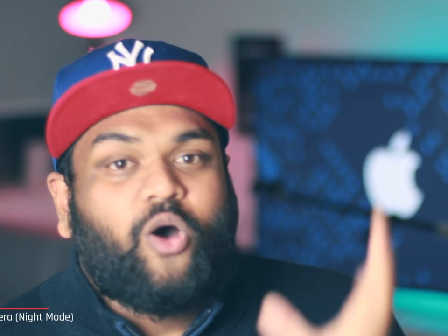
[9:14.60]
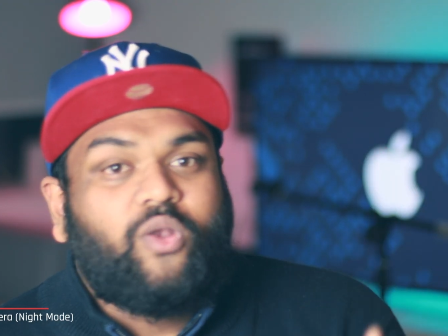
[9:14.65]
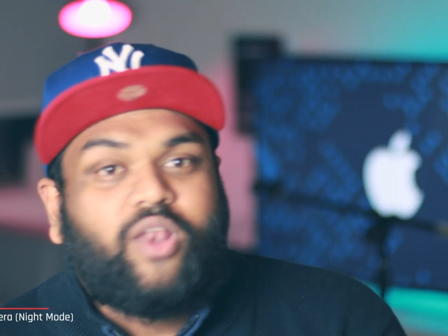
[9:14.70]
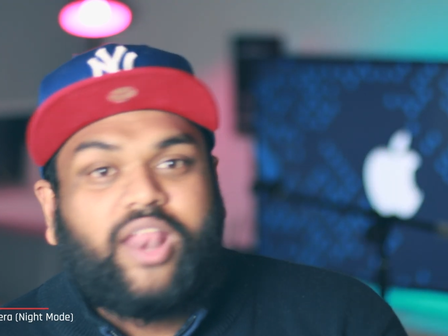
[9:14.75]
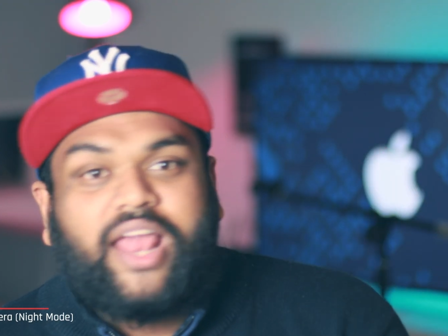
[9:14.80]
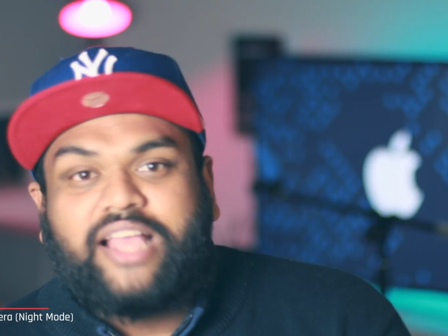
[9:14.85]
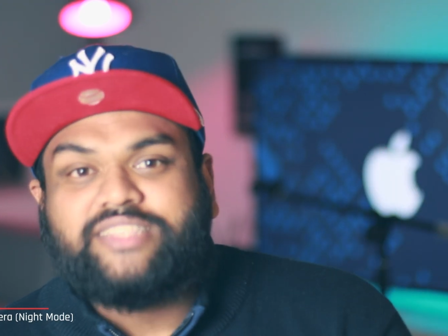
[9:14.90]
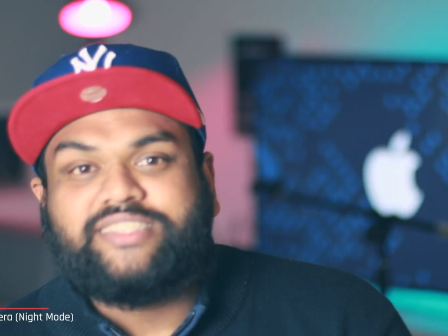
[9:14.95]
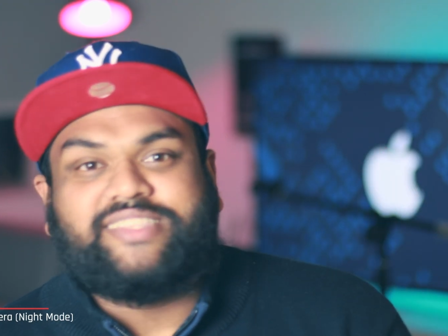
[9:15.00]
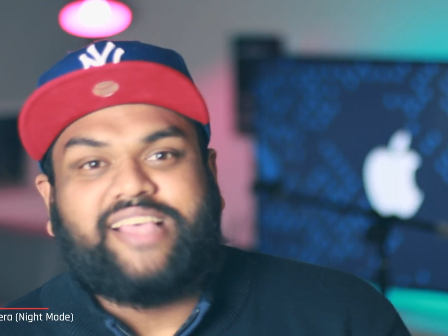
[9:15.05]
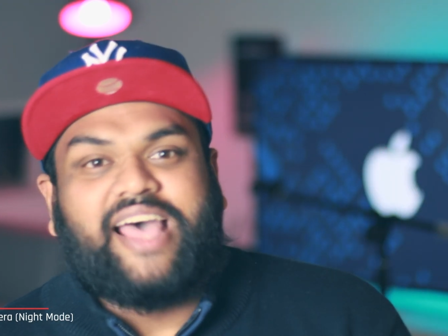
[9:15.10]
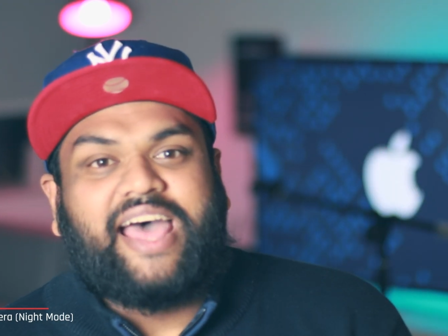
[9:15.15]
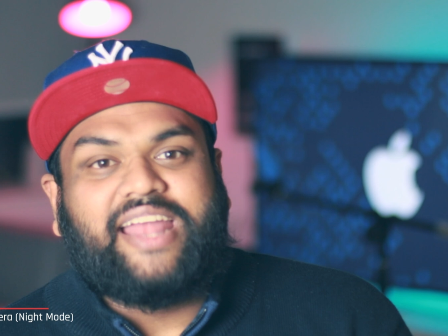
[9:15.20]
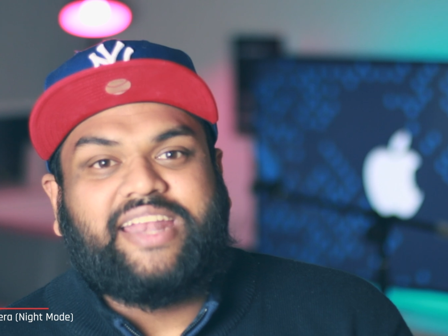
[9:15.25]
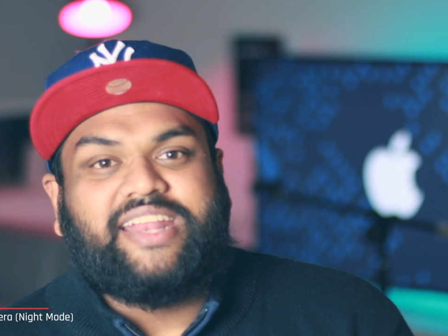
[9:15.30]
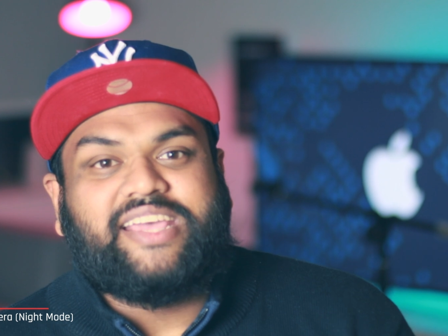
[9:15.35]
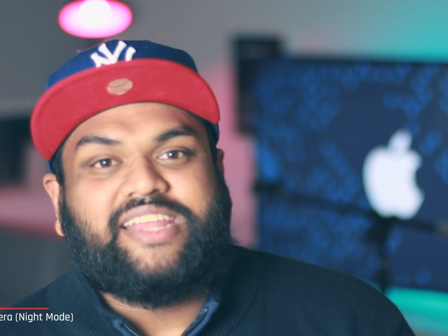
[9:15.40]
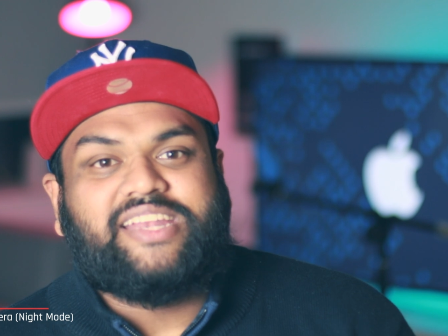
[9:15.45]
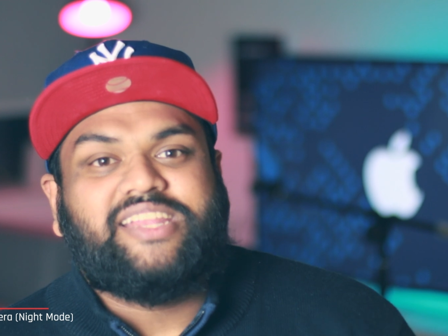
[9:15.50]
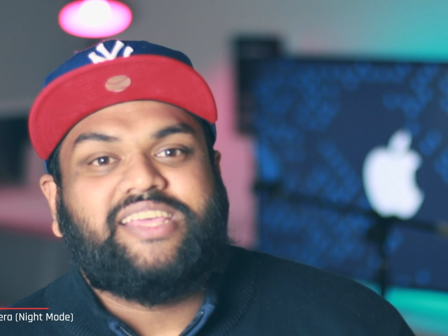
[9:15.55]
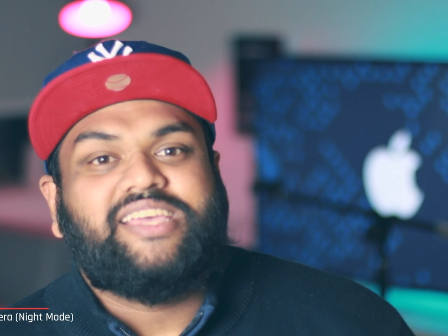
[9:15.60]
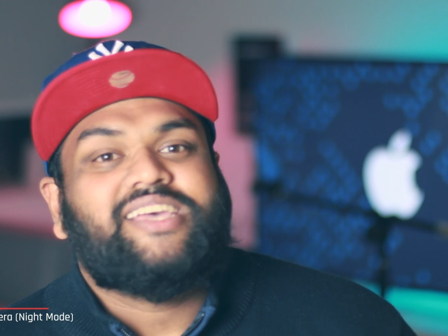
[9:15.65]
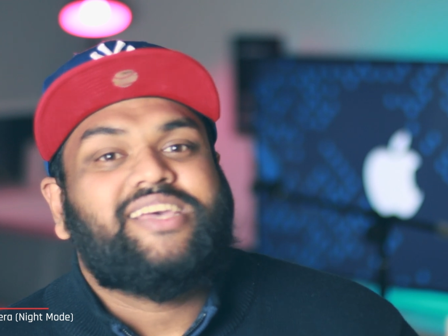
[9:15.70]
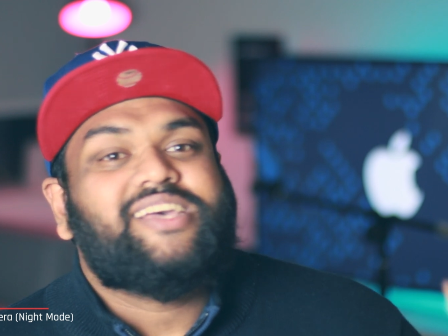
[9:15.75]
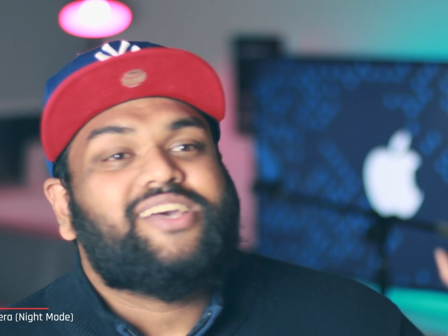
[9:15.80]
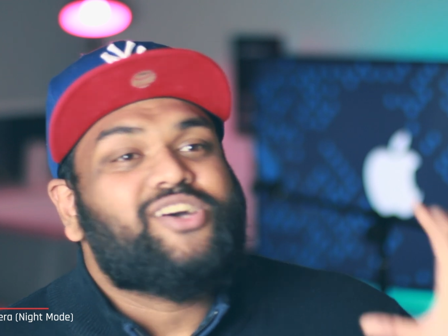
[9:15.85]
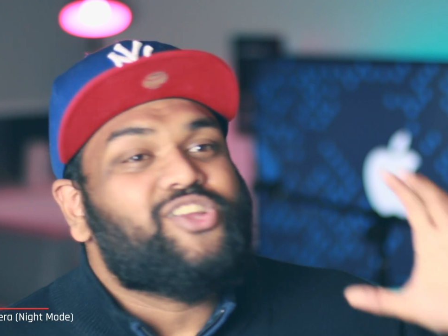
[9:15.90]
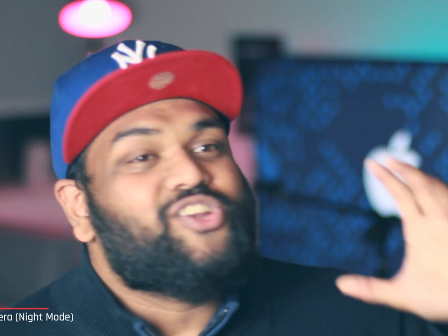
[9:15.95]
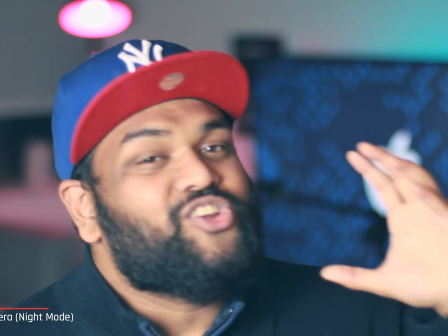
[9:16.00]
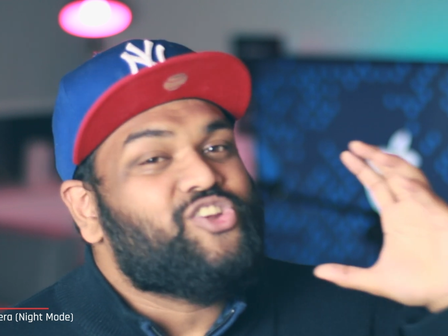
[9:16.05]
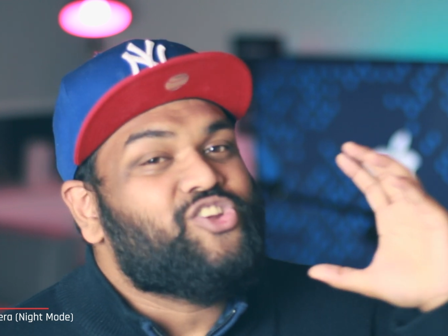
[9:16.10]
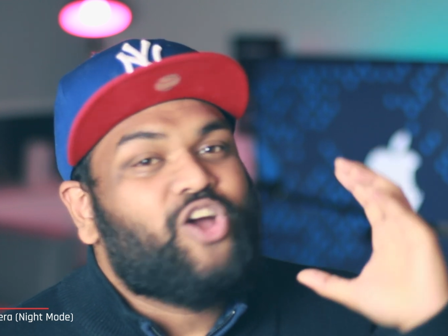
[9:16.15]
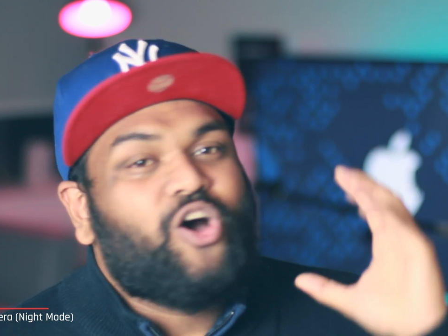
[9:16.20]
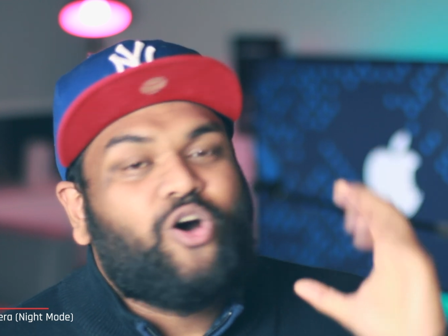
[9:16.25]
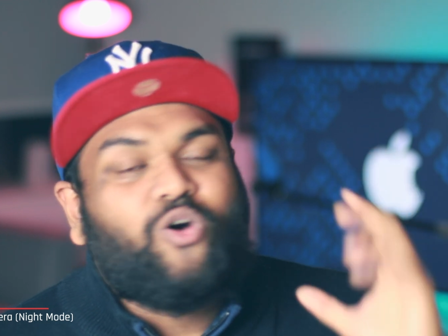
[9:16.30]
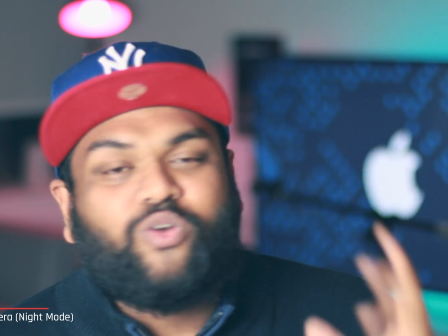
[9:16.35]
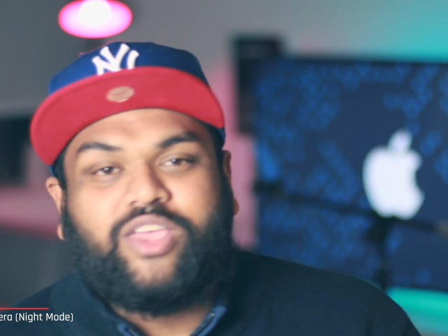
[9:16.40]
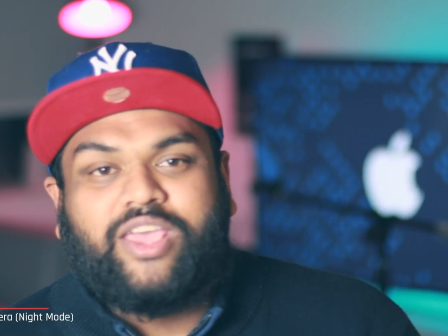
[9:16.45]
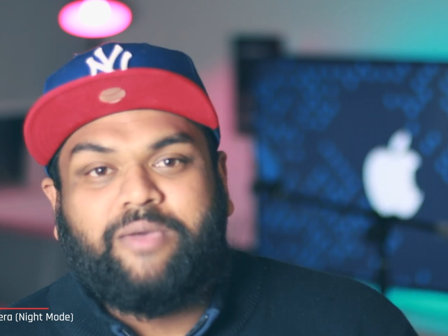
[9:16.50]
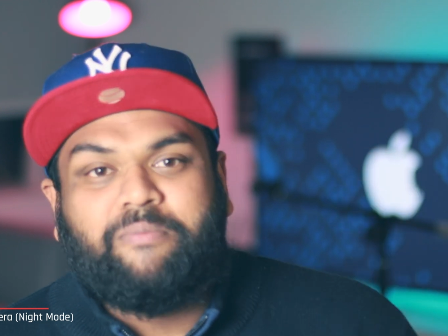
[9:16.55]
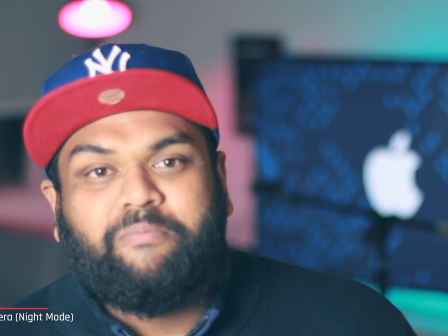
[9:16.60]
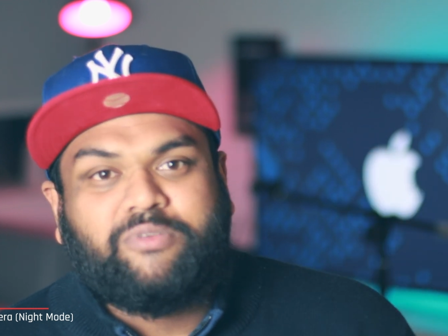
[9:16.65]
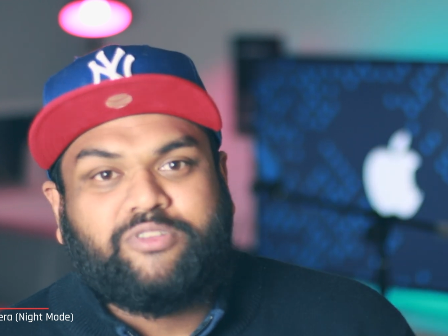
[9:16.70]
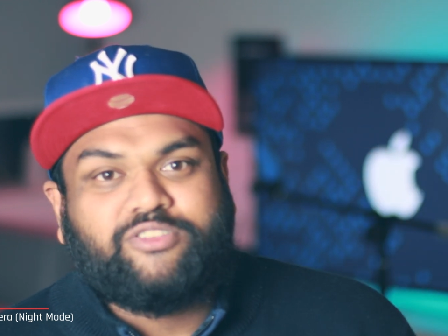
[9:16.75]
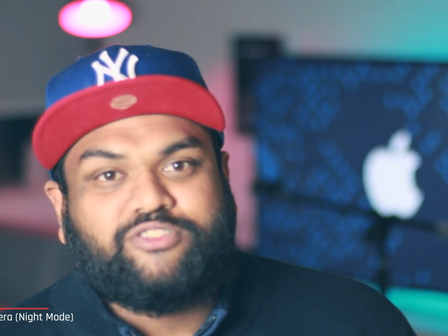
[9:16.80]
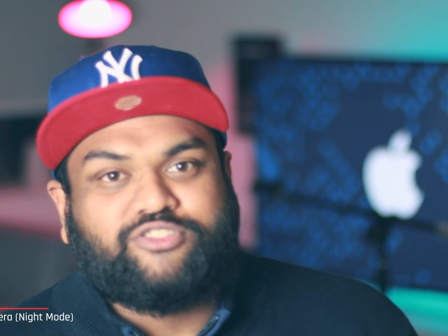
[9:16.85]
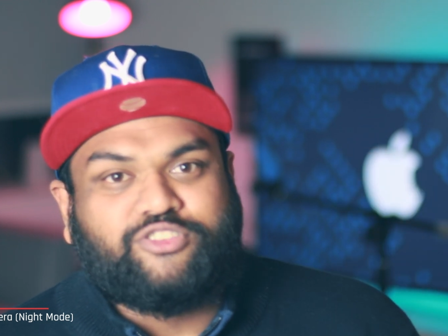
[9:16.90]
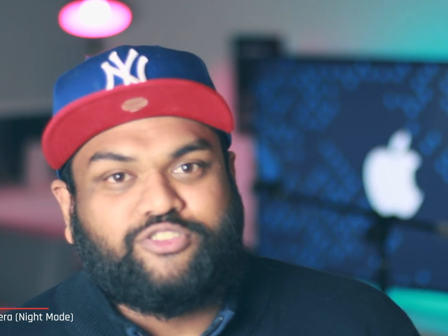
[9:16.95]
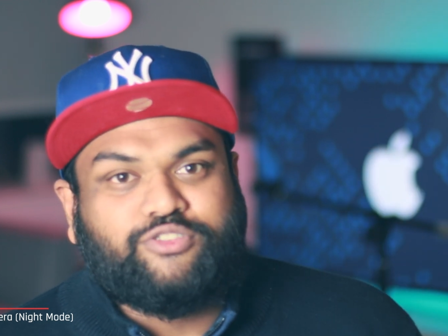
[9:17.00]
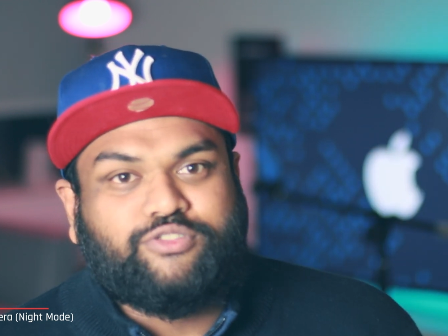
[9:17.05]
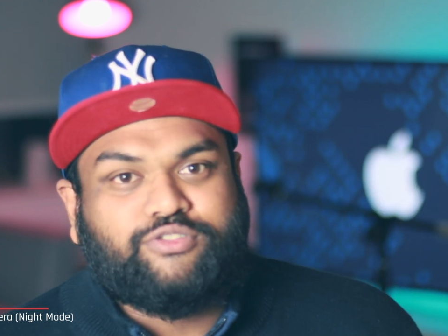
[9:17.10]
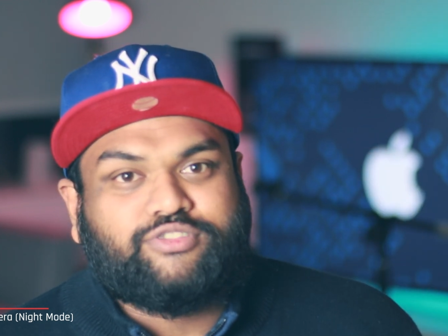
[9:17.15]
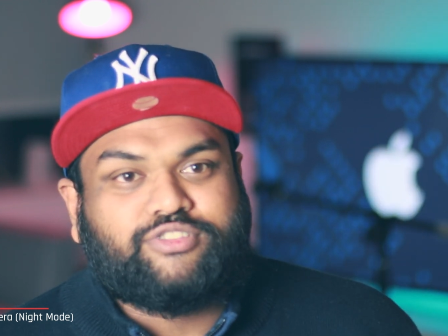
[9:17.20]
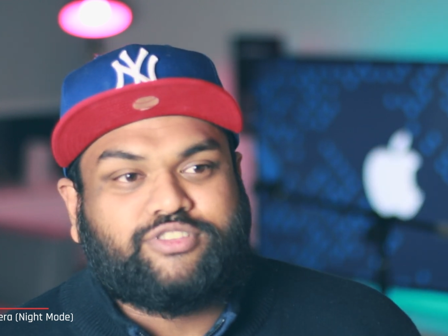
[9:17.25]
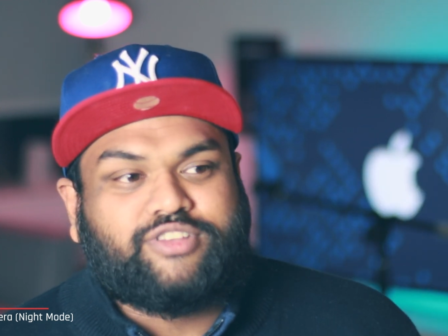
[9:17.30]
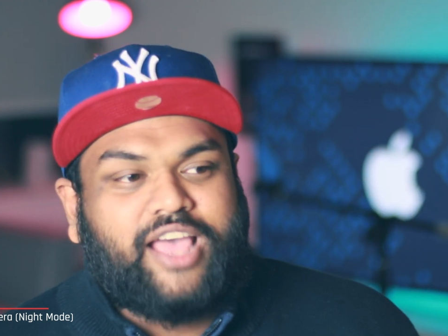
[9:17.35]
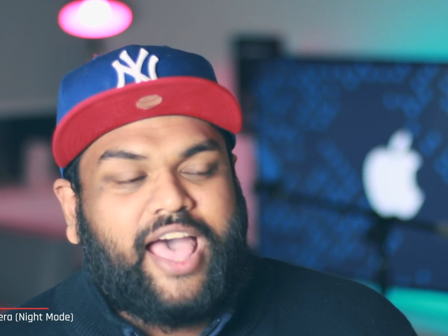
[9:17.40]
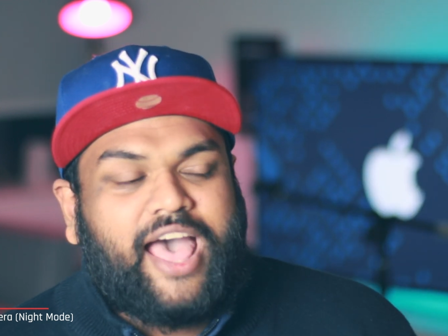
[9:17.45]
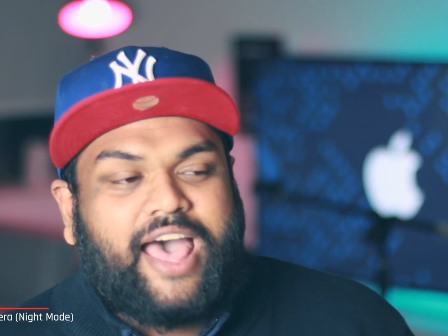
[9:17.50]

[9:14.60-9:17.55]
lens added, no gimbals used,